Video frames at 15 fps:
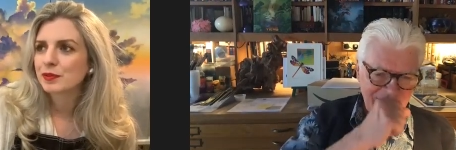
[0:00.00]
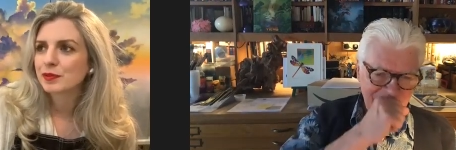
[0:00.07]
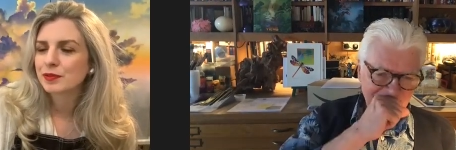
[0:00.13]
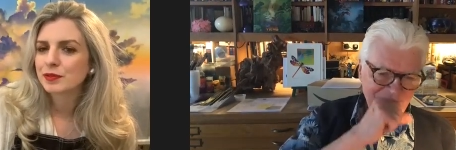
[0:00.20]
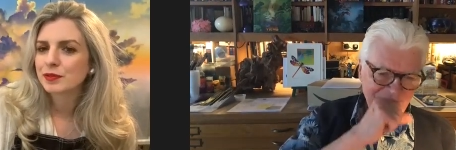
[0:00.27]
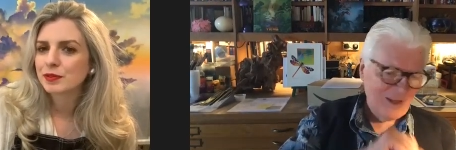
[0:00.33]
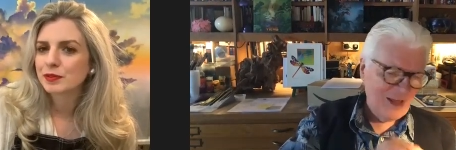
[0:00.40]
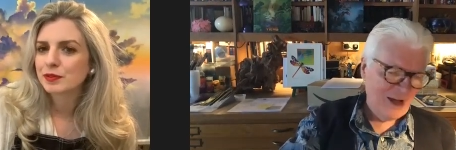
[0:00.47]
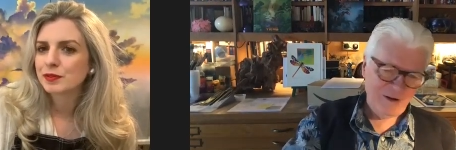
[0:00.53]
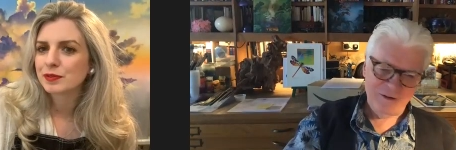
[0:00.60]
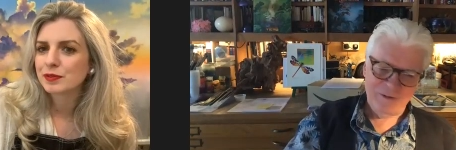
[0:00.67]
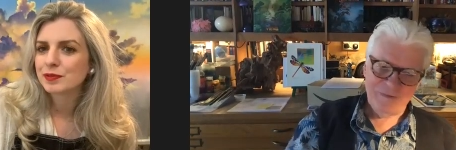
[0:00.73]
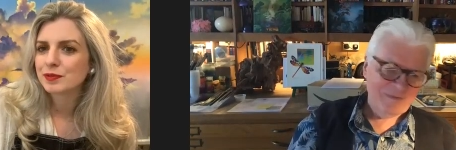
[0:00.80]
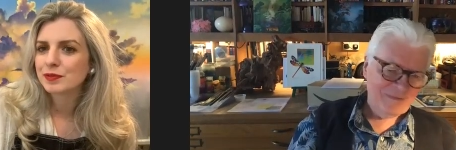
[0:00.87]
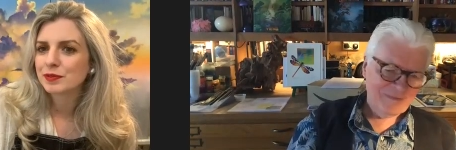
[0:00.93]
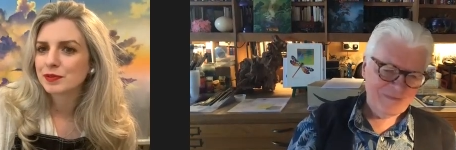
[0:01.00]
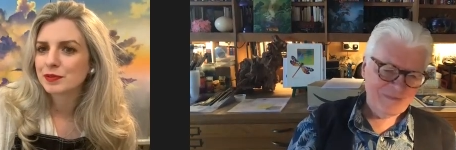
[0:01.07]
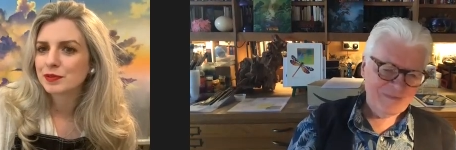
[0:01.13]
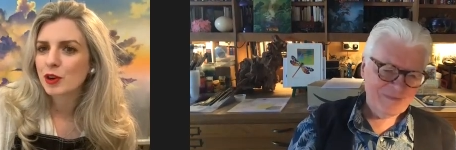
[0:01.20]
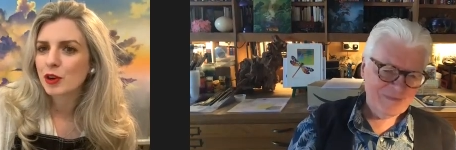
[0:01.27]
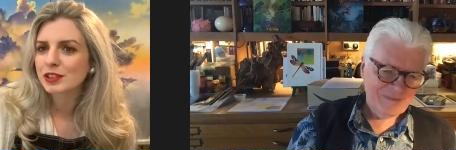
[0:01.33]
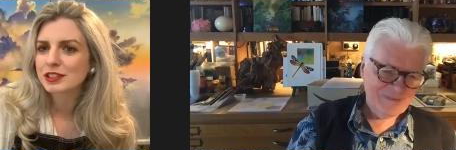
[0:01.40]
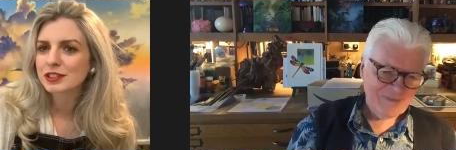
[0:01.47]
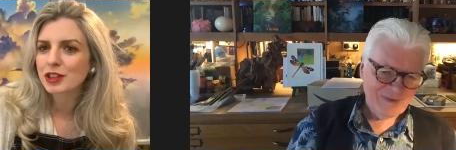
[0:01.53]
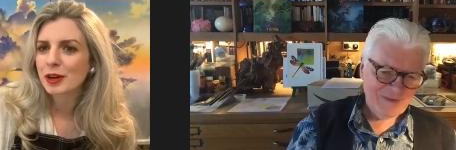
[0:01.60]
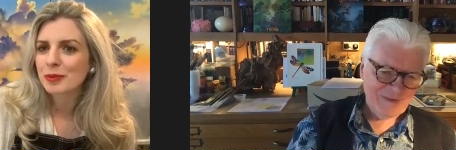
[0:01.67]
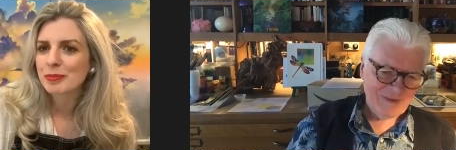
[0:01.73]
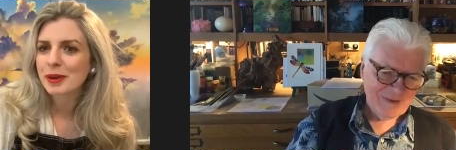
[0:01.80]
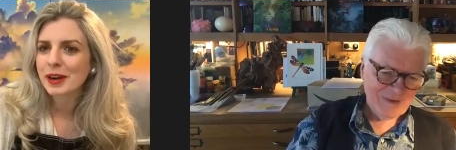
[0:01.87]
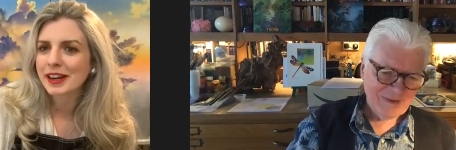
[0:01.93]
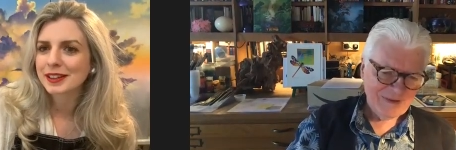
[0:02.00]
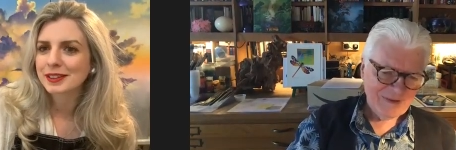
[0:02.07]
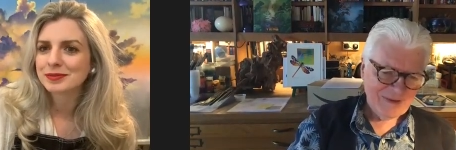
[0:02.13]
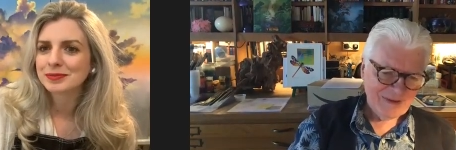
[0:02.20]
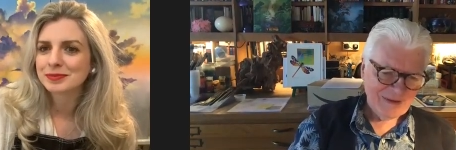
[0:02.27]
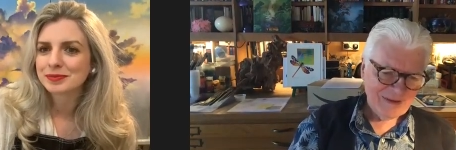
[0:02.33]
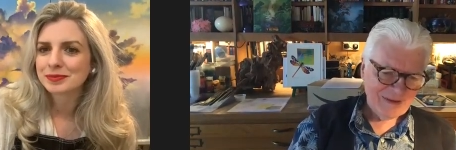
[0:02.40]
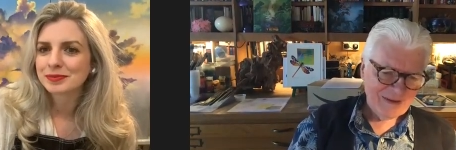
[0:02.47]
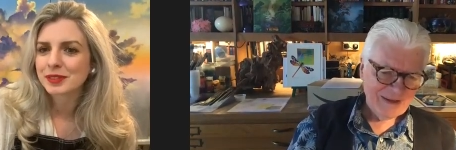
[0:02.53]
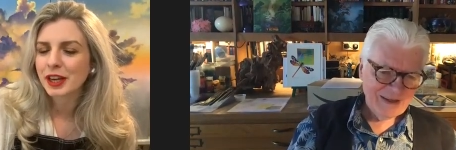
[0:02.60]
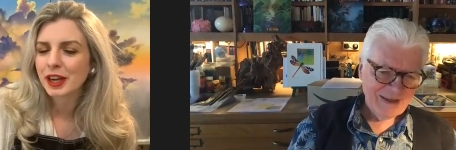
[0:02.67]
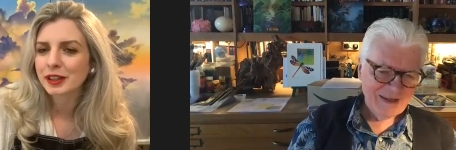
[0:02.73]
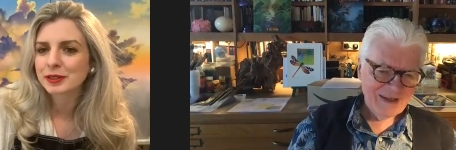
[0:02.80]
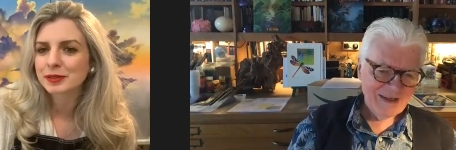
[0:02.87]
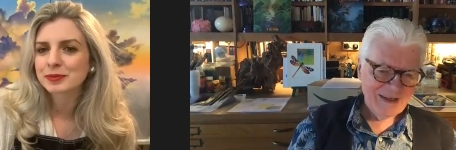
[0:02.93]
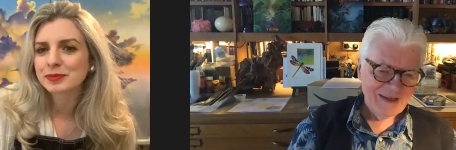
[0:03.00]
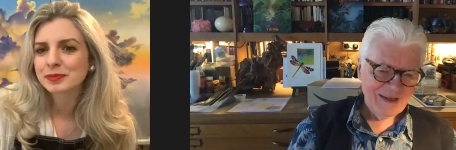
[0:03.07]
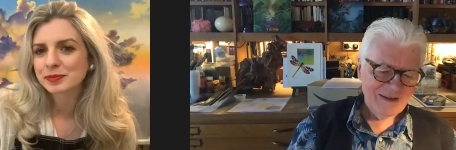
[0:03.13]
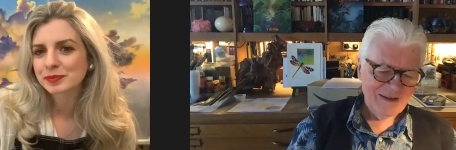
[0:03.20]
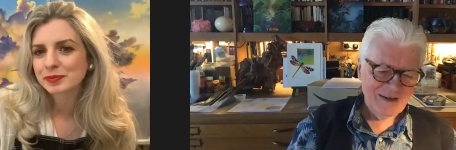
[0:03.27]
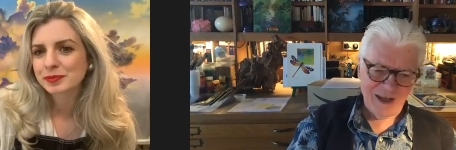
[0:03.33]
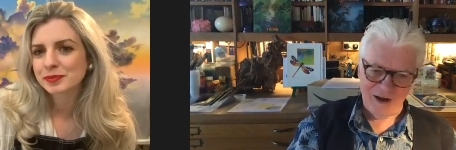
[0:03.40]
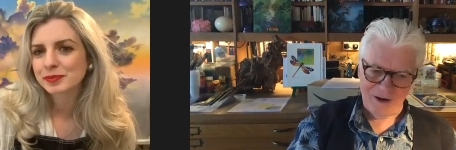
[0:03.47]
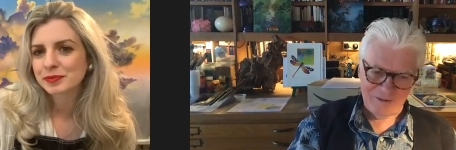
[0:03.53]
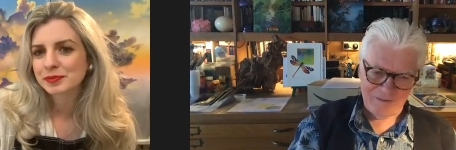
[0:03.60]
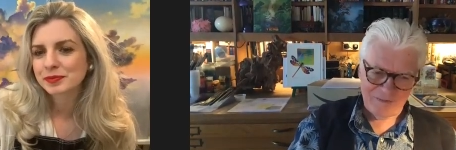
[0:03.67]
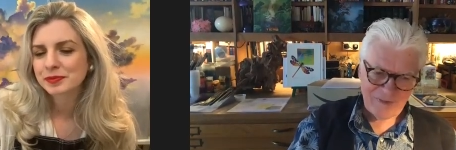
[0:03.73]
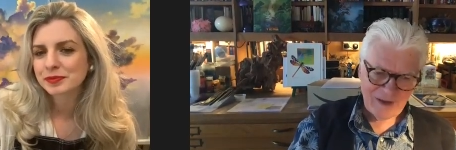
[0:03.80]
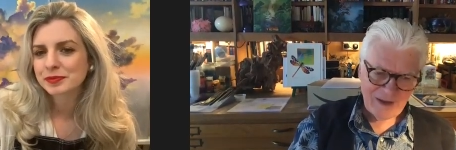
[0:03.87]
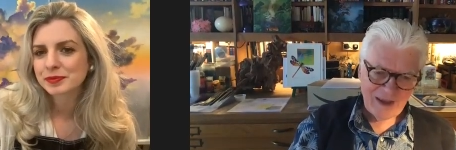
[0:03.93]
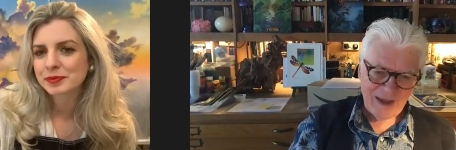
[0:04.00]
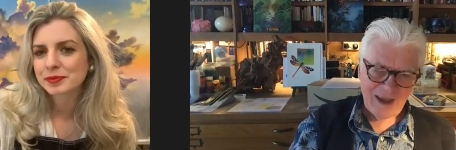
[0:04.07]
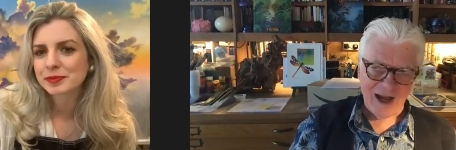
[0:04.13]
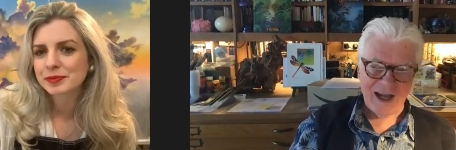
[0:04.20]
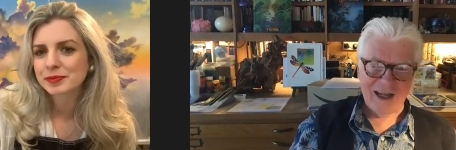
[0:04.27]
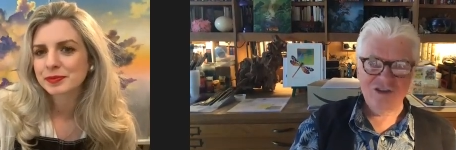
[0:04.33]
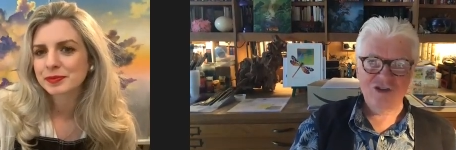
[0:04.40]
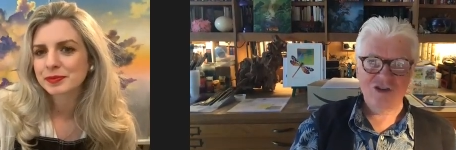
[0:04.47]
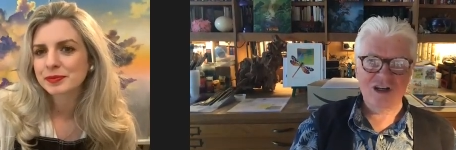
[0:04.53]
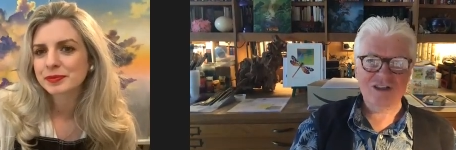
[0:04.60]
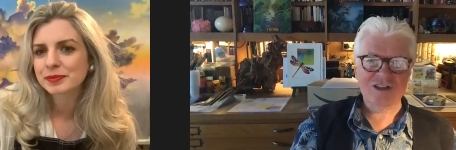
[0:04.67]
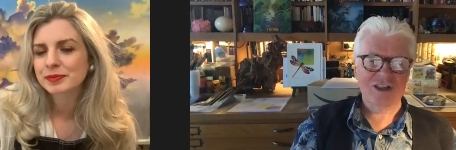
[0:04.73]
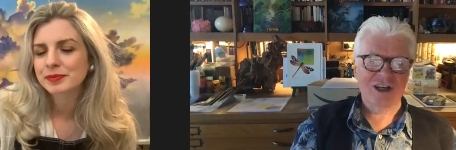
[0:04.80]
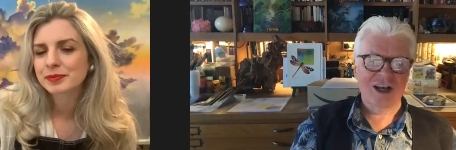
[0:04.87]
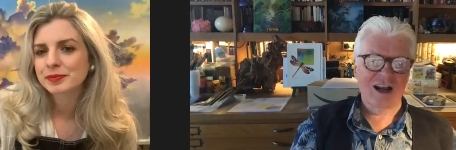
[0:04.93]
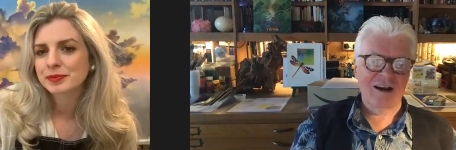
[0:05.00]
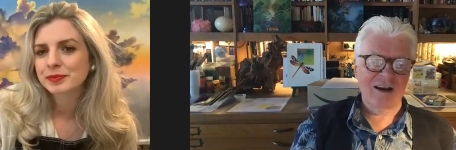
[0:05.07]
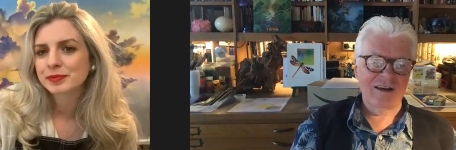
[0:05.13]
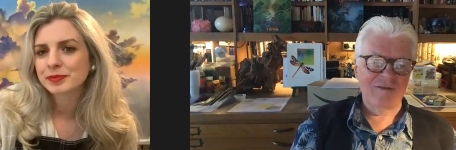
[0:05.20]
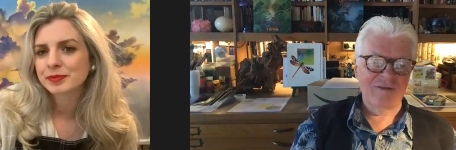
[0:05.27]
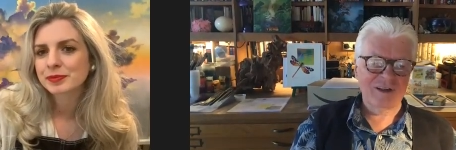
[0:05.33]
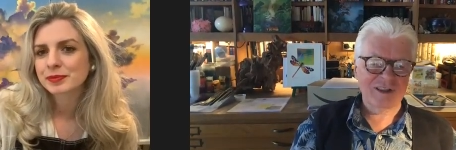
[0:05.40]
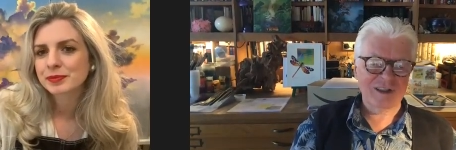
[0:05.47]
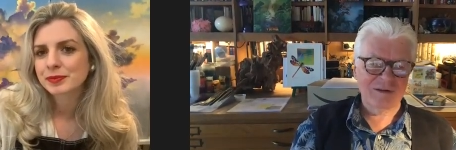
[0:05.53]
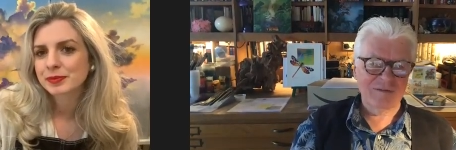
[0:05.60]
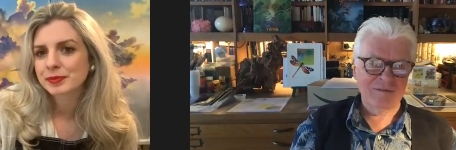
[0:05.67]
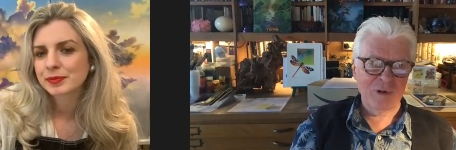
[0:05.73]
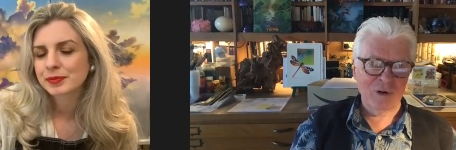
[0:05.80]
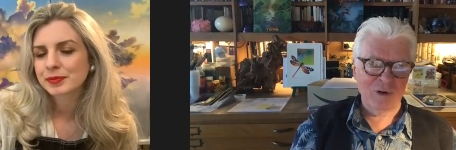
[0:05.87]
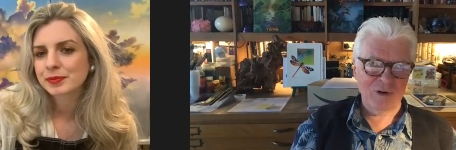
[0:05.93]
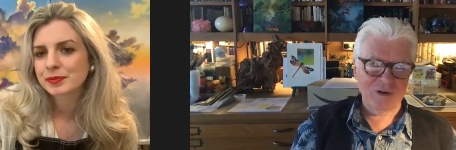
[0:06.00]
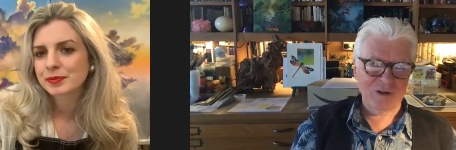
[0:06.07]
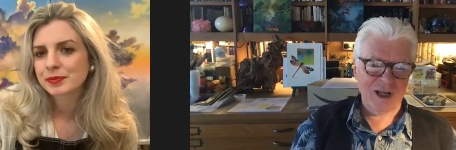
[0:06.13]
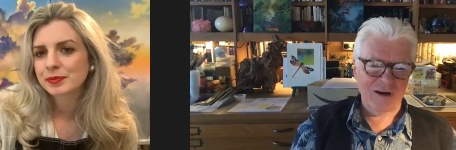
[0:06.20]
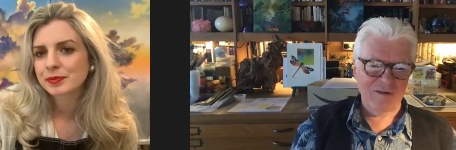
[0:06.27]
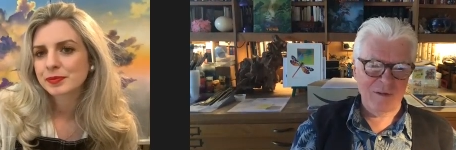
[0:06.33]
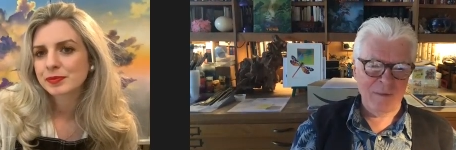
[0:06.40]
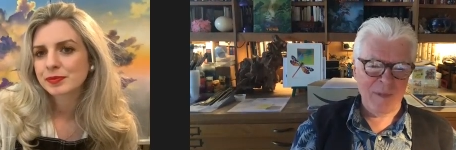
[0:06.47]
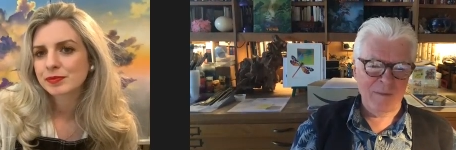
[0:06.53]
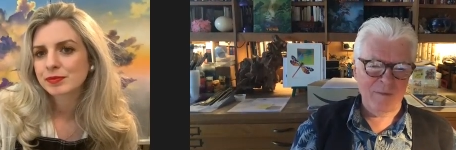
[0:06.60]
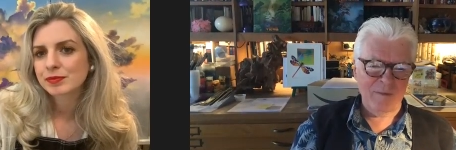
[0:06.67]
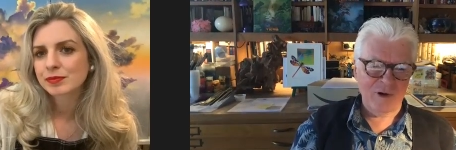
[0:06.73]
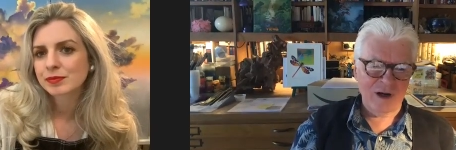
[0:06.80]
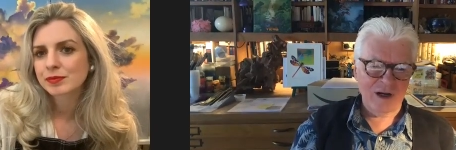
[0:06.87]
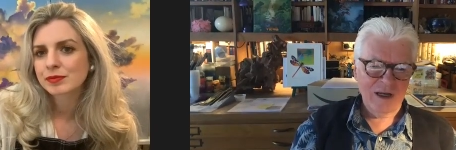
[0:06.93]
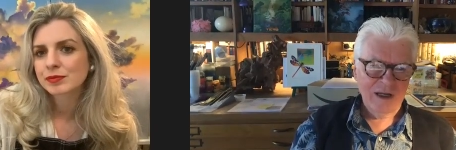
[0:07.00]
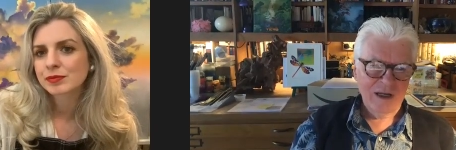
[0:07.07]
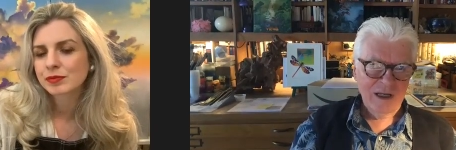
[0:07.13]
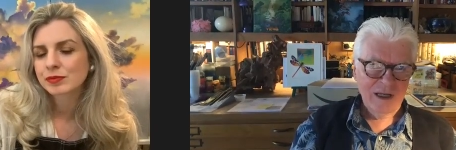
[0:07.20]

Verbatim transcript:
Speaker 1: no.
Speaker 2: Fox jumping. No.
Speaker 1: No. I trust that I, if it's important, I'll remember it,